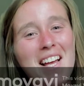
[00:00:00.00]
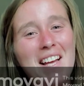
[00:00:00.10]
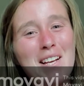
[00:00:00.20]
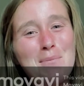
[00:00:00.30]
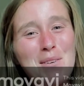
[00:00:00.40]

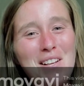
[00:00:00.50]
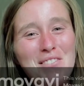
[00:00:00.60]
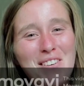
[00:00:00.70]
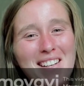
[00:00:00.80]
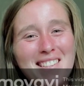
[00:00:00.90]
Good morning,
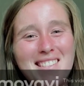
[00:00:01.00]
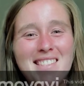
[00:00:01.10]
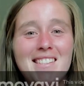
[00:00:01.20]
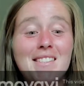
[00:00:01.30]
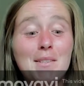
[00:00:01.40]
friends.
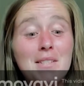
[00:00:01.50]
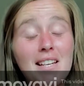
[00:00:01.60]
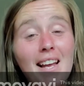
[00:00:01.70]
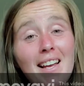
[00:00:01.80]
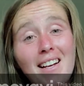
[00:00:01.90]
So
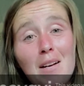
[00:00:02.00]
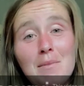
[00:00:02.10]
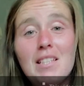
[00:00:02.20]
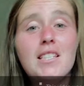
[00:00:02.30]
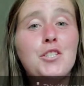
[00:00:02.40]
today I'm
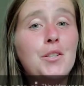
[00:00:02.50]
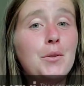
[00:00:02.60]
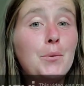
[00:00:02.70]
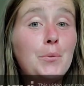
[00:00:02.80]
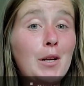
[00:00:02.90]
going to teach
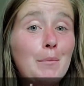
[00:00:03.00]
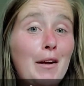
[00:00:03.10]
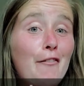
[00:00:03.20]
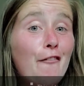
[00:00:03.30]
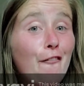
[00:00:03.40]
you one of my
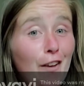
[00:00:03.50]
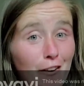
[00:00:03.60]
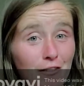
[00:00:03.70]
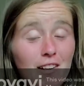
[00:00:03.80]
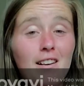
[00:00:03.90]

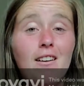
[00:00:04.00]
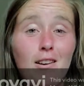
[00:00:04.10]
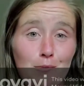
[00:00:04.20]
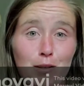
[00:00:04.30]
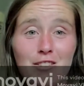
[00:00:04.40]
favorite
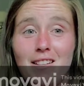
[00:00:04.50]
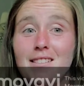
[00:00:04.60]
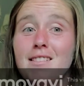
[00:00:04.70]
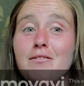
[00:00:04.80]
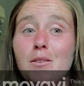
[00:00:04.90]
art
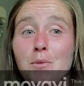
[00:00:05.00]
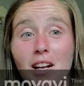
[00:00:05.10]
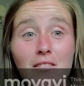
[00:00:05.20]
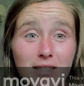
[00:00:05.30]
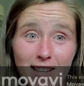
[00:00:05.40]
projects from when I
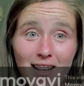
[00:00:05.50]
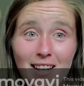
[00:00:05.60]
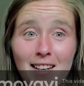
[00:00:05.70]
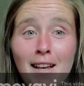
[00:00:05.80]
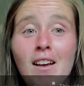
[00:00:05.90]
was a kid
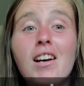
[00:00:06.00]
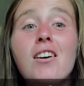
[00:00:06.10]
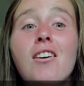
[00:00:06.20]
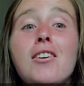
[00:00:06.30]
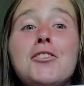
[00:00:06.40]

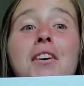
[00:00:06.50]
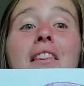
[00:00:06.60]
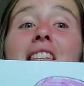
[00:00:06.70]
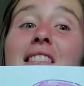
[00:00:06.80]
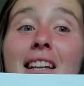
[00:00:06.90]
called
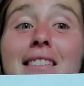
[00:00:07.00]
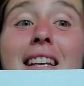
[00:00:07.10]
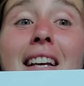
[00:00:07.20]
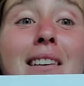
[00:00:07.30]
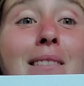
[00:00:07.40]
the
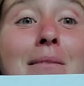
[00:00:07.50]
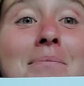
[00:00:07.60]
Zentangle.